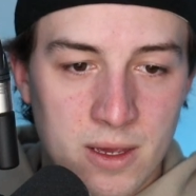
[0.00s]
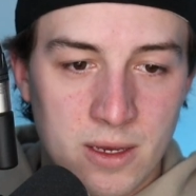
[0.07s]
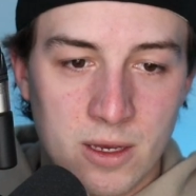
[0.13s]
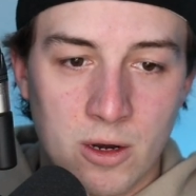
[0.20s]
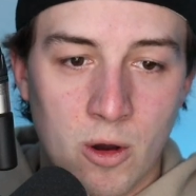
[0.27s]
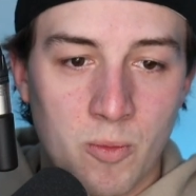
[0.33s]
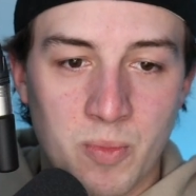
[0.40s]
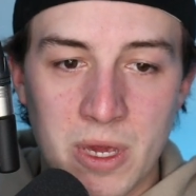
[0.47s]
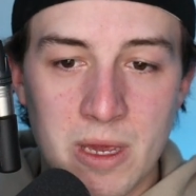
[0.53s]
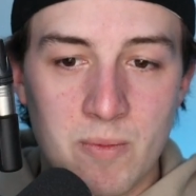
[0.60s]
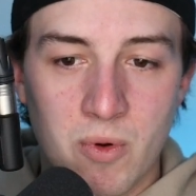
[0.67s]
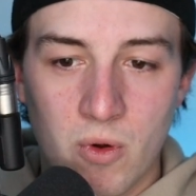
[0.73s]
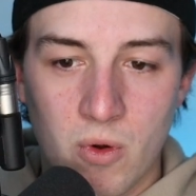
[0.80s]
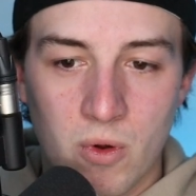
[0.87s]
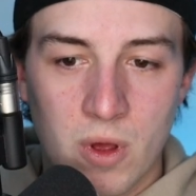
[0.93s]
you know,
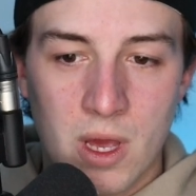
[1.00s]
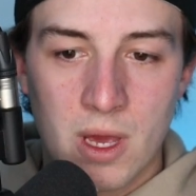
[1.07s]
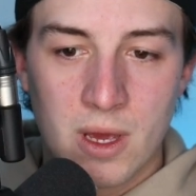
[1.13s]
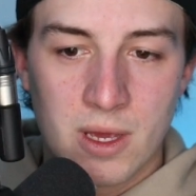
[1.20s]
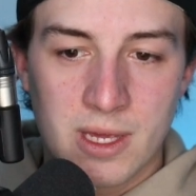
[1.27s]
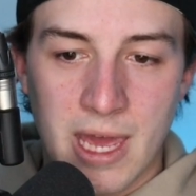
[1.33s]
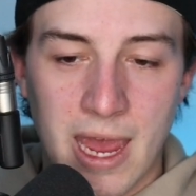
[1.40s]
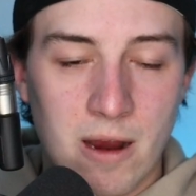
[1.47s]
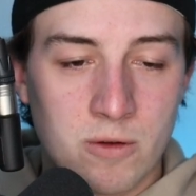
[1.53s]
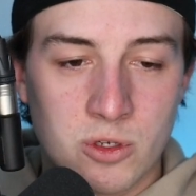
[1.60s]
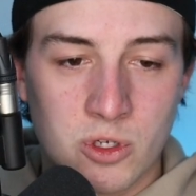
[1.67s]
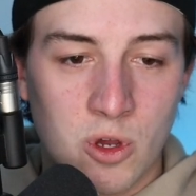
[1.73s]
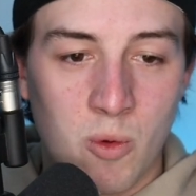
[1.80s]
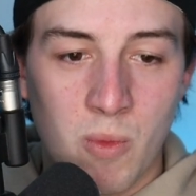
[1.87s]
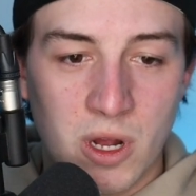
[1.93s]
people care
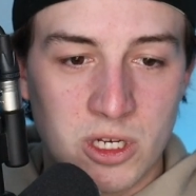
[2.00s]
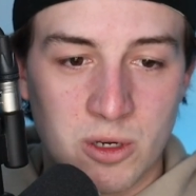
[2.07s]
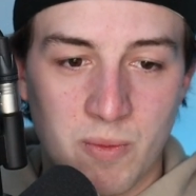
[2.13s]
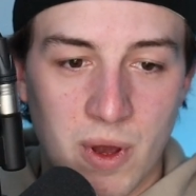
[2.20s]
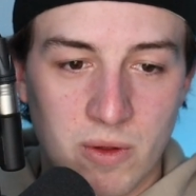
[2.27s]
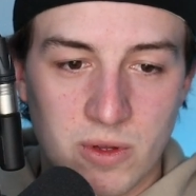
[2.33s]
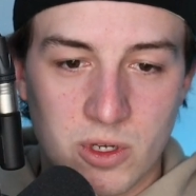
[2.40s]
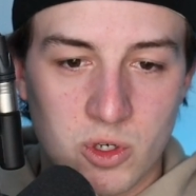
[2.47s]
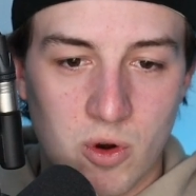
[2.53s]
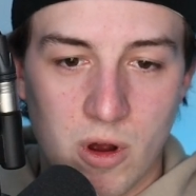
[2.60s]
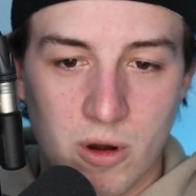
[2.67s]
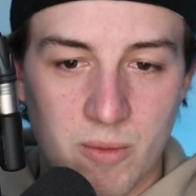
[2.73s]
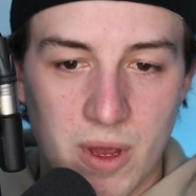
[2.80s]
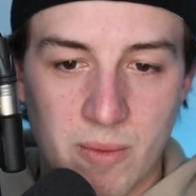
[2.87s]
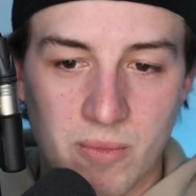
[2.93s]
so much about the
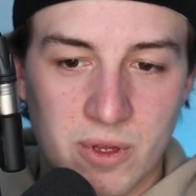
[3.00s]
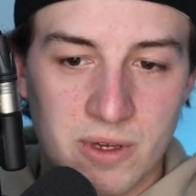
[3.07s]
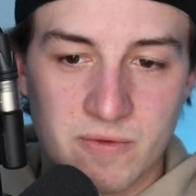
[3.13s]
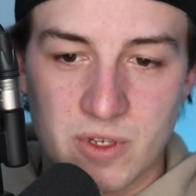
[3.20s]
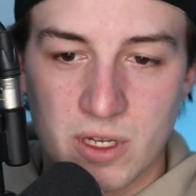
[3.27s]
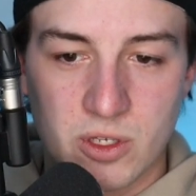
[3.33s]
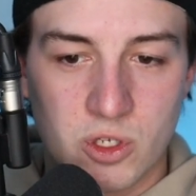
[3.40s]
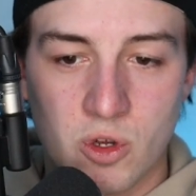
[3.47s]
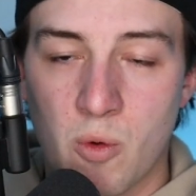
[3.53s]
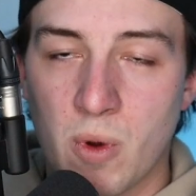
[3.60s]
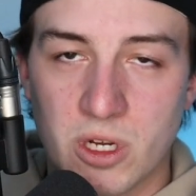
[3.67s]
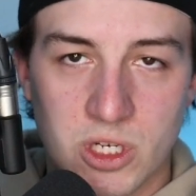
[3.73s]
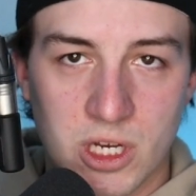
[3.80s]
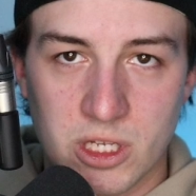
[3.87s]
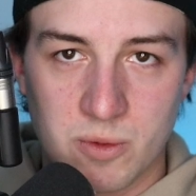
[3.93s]
Toronto Maple Leafs and so
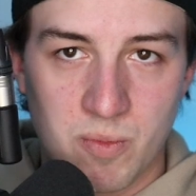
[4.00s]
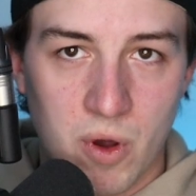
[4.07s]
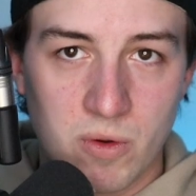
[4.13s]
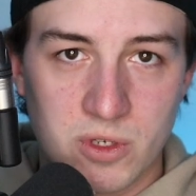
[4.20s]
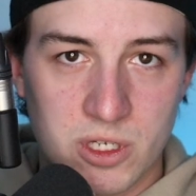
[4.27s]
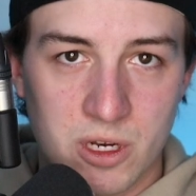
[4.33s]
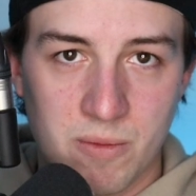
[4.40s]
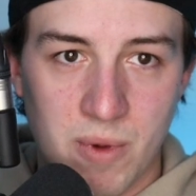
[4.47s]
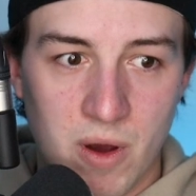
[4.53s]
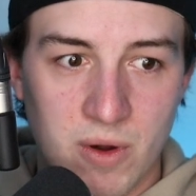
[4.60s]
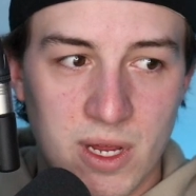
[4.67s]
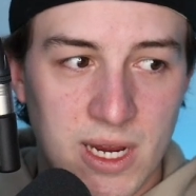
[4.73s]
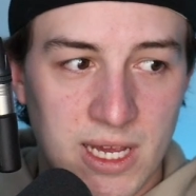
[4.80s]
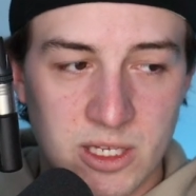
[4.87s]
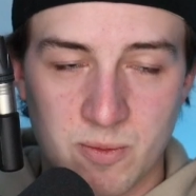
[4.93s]
much gets posted about
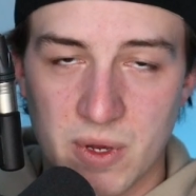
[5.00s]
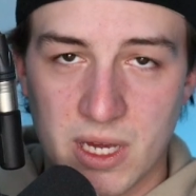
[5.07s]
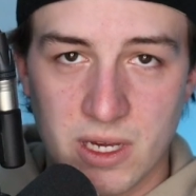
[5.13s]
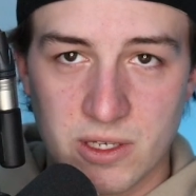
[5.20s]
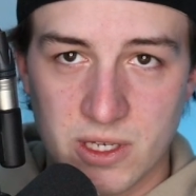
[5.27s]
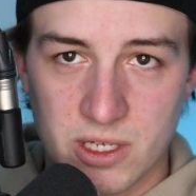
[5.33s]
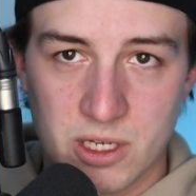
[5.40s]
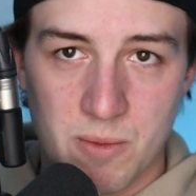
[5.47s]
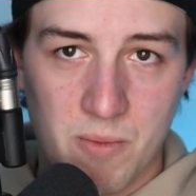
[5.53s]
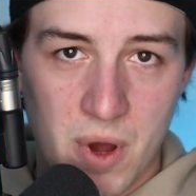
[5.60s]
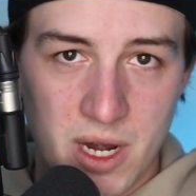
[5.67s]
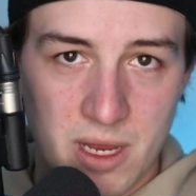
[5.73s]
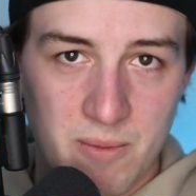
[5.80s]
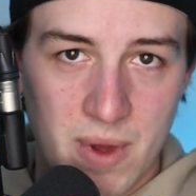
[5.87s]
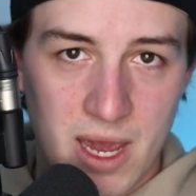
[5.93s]
it is because it's a
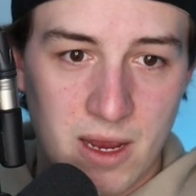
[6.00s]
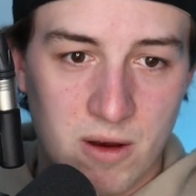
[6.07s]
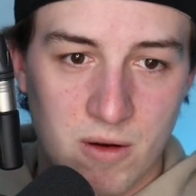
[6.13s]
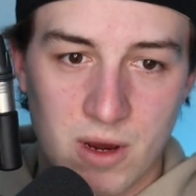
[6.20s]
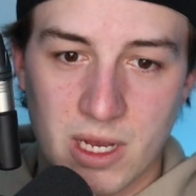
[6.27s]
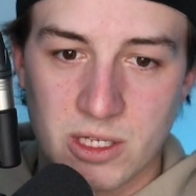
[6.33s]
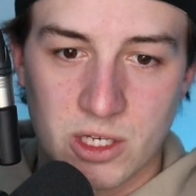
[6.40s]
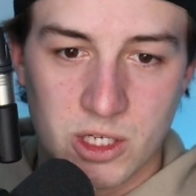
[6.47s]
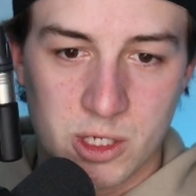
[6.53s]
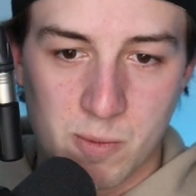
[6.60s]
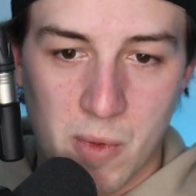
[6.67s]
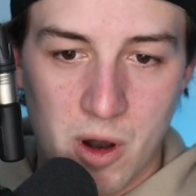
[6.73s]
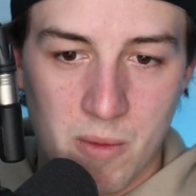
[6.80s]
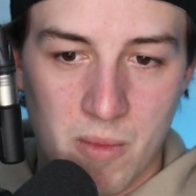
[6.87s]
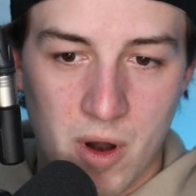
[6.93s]
moneymaker. It's a
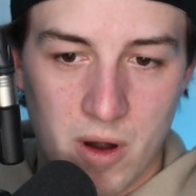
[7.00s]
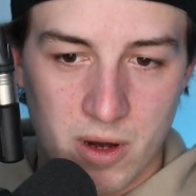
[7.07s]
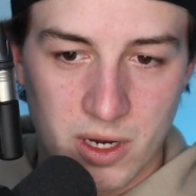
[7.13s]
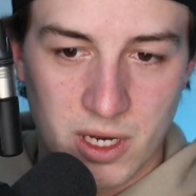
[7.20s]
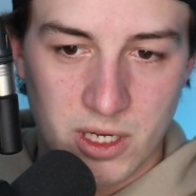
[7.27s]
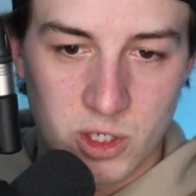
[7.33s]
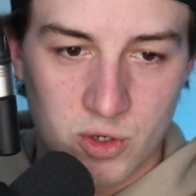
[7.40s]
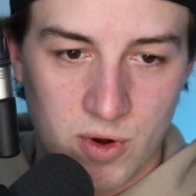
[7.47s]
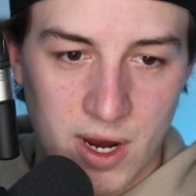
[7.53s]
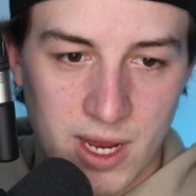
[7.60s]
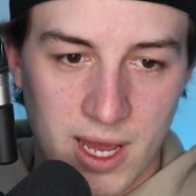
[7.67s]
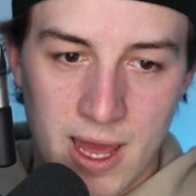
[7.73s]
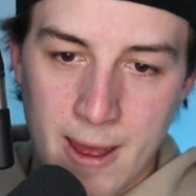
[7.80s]
smart marketing trick.